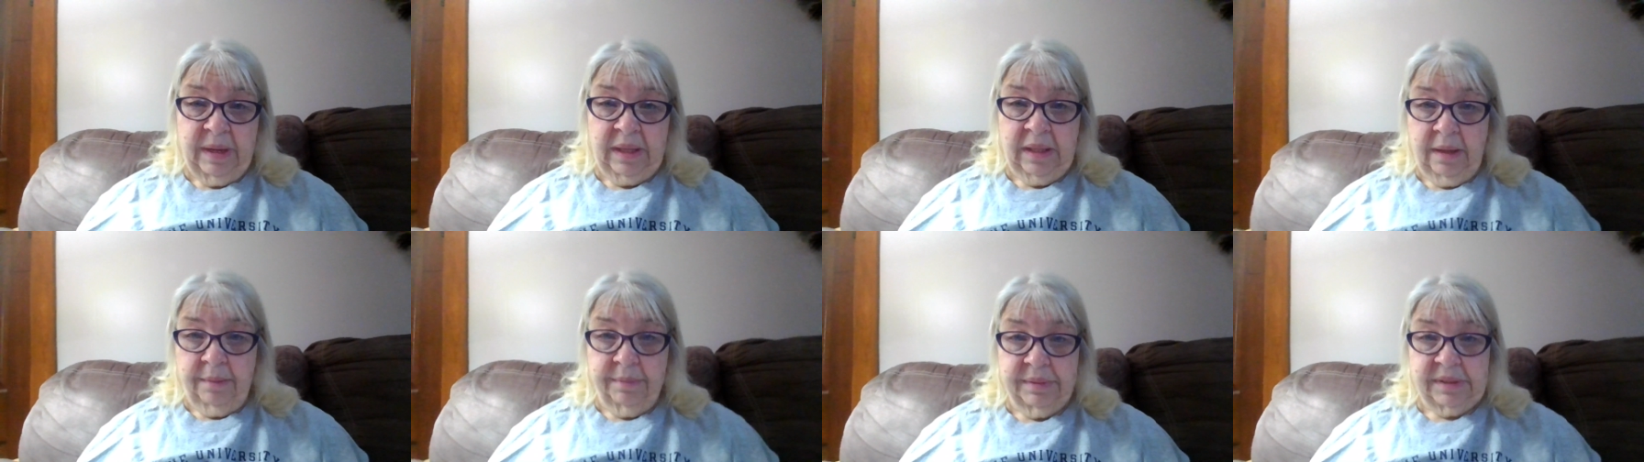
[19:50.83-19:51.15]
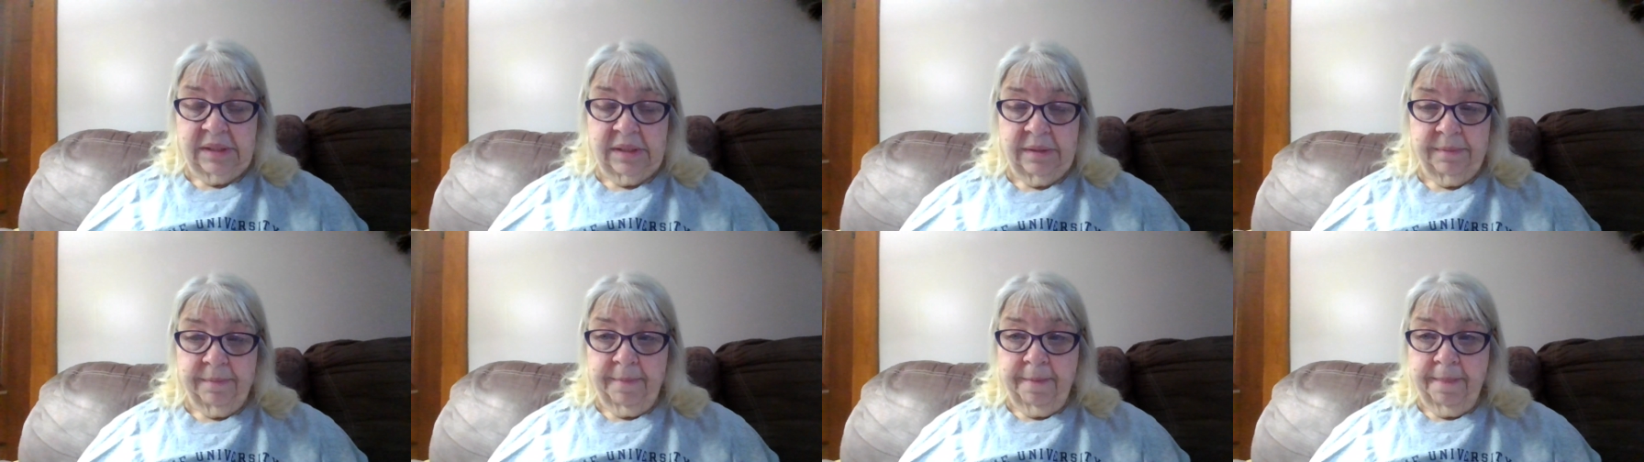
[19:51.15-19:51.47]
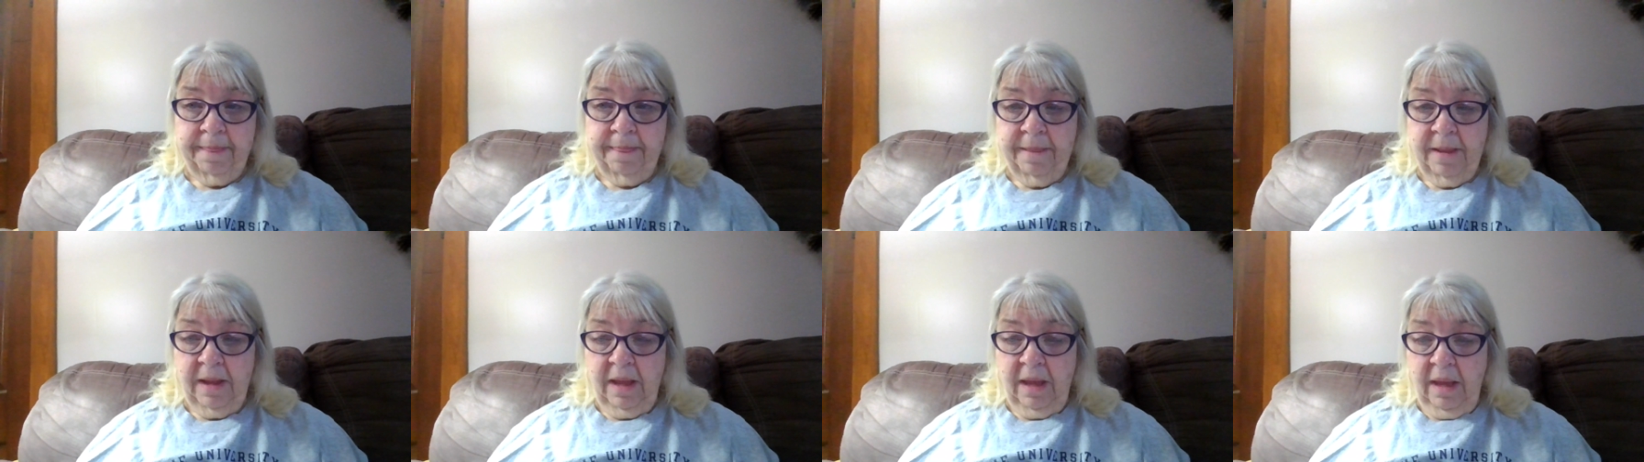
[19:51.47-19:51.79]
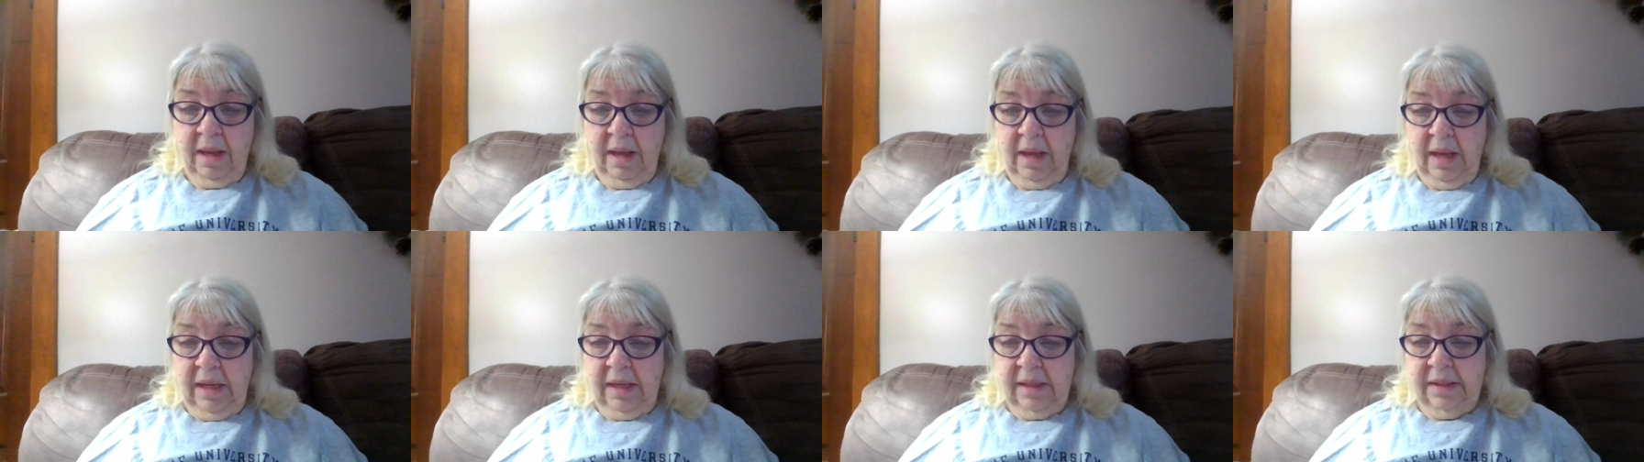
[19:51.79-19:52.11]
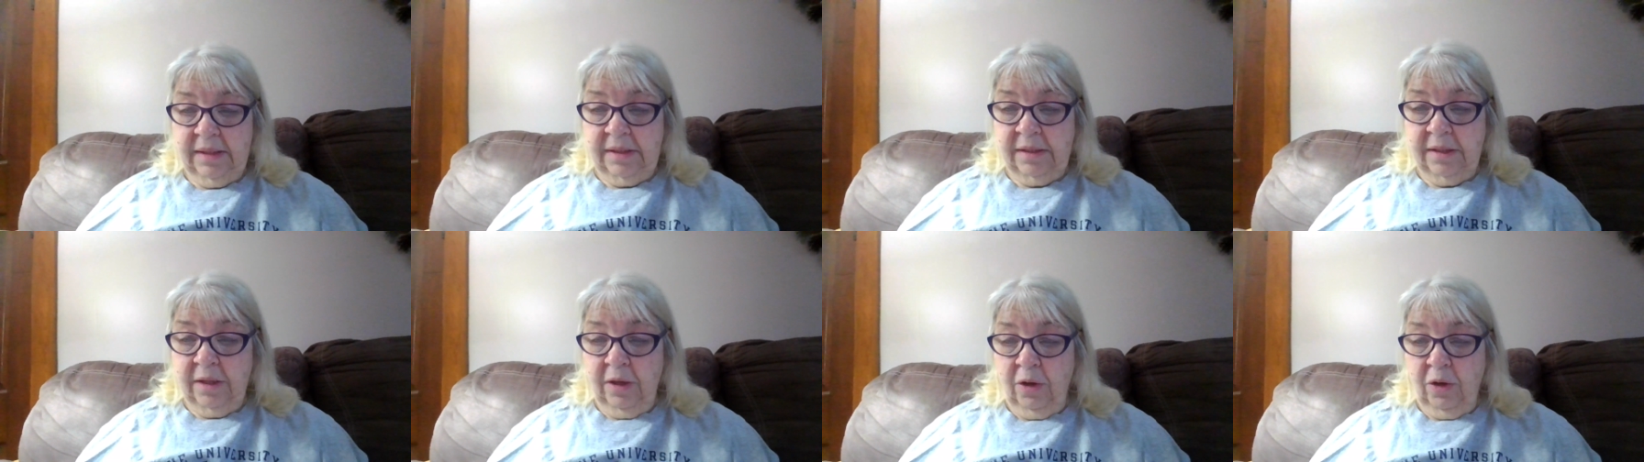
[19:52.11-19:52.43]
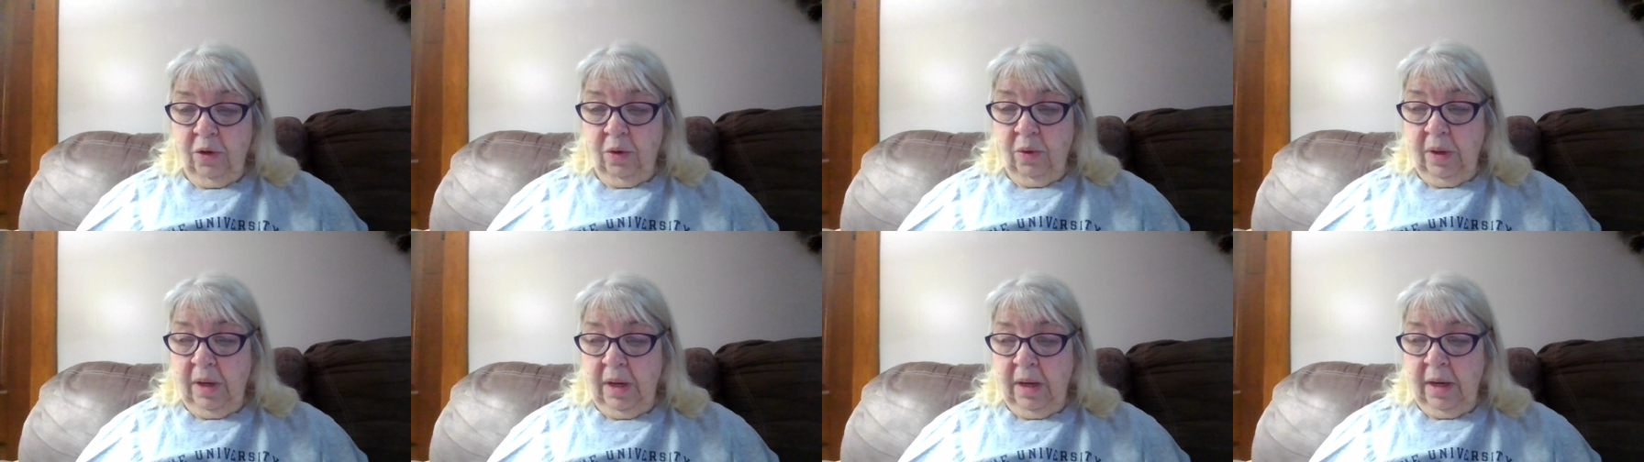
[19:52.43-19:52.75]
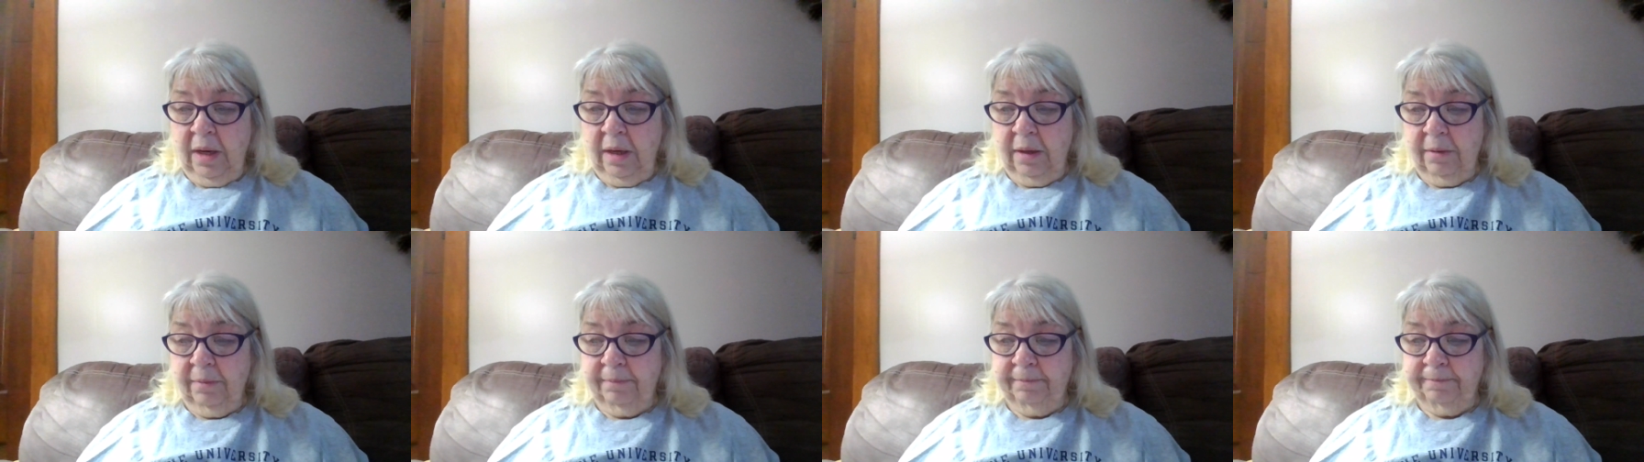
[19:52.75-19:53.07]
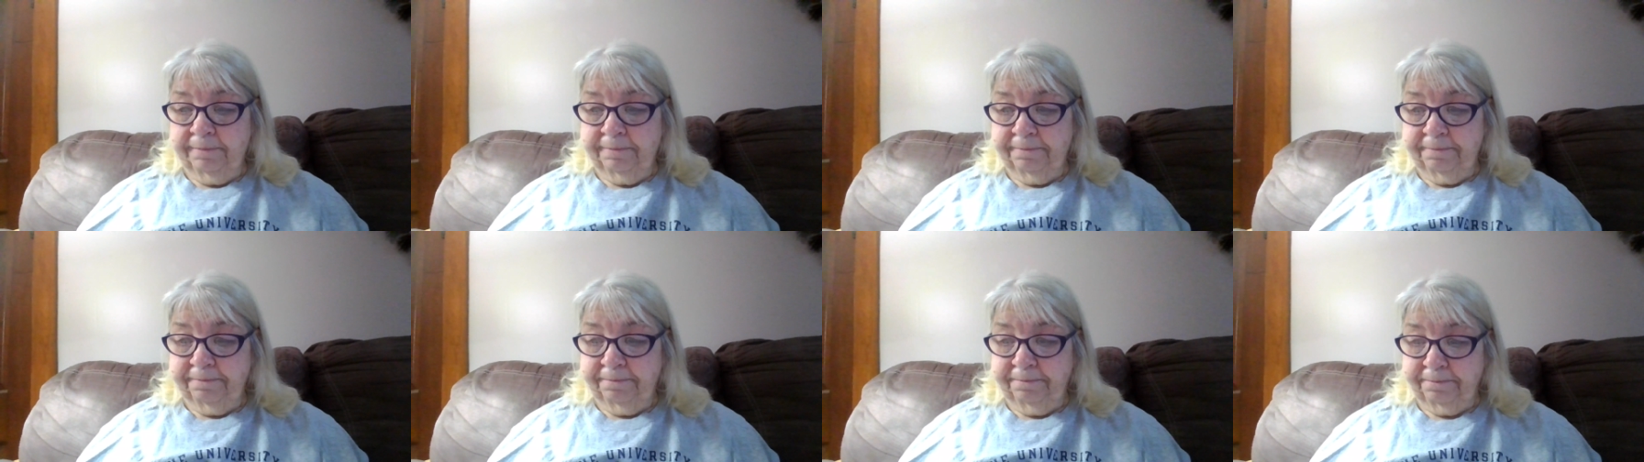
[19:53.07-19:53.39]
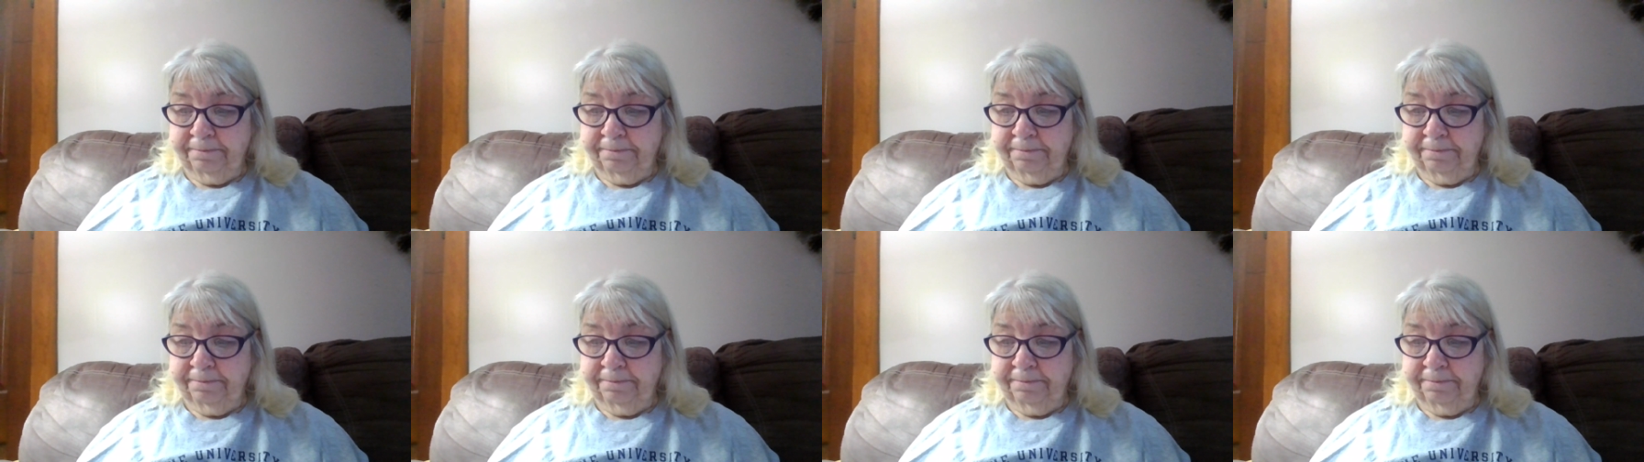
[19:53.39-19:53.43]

my lips. So, um,